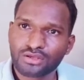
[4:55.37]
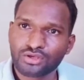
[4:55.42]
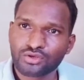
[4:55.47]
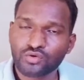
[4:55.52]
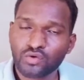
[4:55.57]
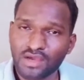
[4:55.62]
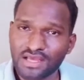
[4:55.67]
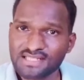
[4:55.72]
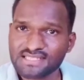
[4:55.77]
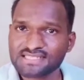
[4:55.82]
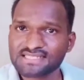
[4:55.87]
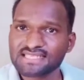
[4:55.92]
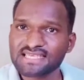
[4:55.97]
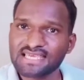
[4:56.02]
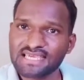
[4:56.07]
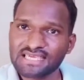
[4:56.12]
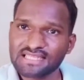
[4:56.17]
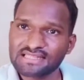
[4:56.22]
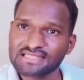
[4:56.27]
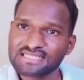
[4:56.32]
You can
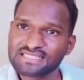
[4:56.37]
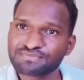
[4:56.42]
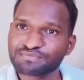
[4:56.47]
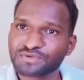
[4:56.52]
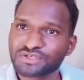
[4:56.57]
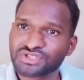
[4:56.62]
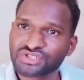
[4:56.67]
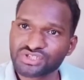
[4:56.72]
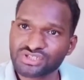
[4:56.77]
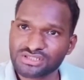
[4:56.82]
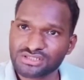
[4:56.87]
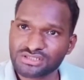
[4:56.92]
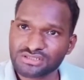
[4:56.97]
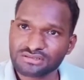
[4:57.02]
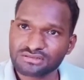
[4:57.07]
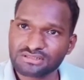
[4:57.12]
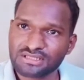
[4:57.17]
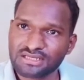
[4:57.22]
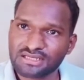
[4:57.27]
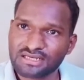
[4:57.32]
see in this
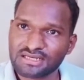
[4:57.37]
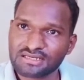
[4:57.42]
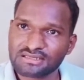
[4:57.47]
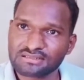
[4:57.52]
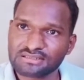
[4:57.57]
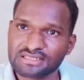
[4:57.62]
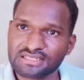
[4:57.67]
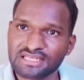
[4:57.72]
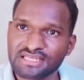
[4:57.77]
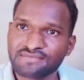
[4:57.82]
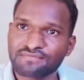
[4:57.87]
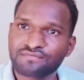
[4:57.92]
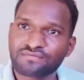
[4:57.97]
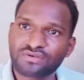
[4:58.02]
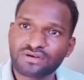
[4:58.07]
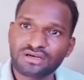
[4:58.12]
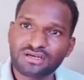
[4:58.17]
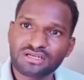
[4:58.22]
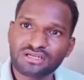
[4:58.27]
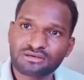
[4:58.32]
picture there are
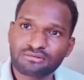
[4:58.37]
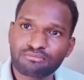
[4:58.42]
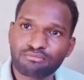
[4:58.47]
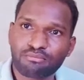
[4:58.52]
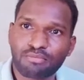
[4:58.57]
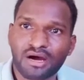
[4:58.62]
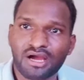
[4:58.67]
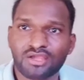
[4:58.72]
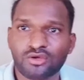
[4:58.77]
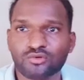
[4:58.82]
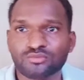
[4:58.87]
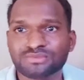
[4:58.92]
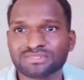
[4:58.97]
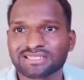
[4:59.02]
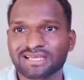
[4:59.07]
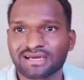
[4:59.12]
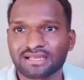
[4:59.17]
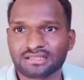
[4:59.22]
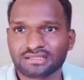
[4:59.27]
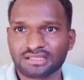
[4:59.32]
different
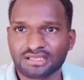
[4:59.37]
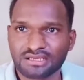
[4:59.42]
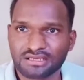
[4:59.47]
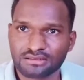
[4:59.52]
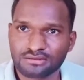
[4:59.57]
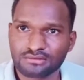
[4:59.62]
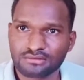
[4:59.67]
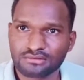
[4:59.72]
biomes are there.